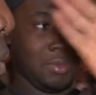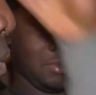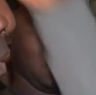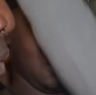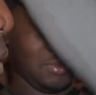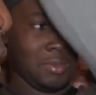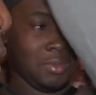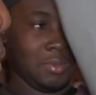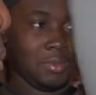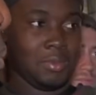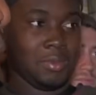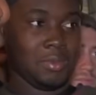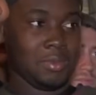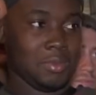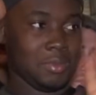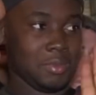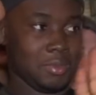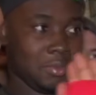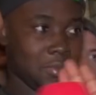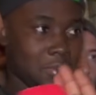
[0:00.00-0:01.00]

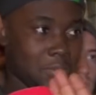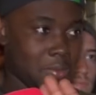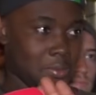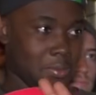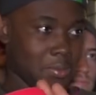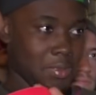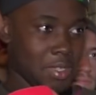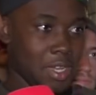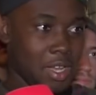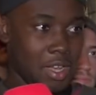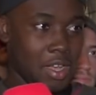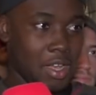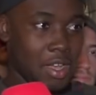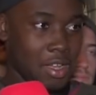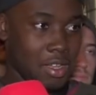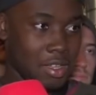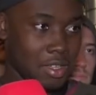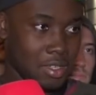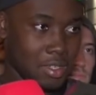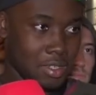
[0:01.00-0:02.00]

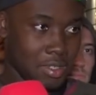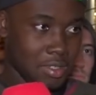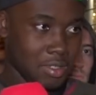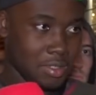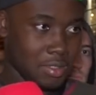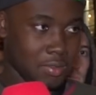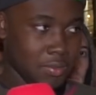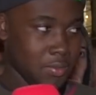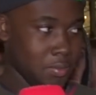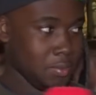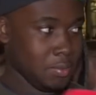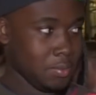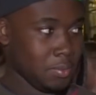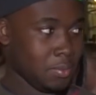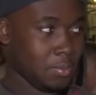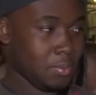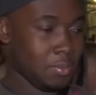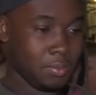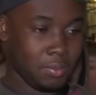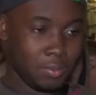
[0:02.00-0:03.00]

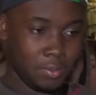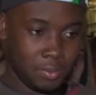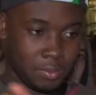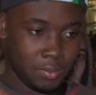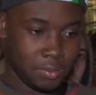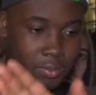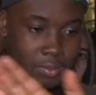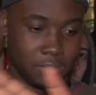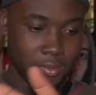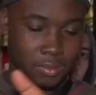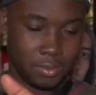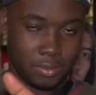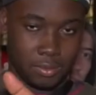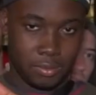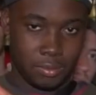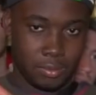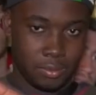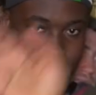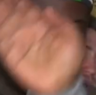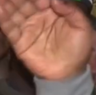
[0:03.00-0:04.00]

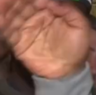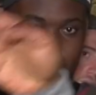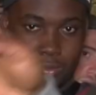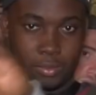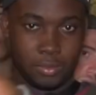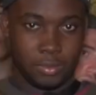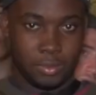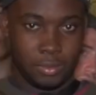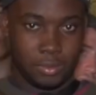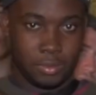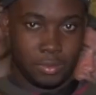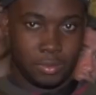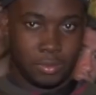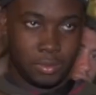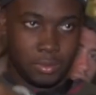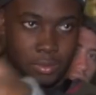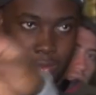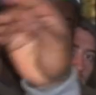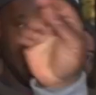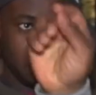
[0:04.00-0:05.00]

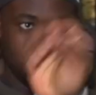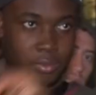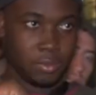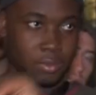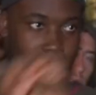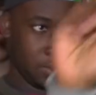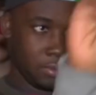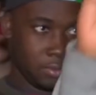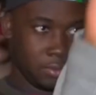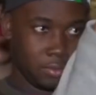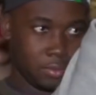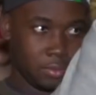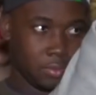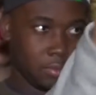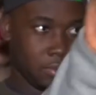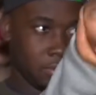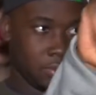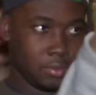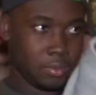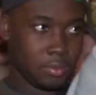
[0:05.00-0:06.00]

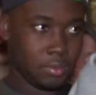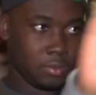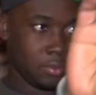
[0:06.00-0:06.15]
[no speech]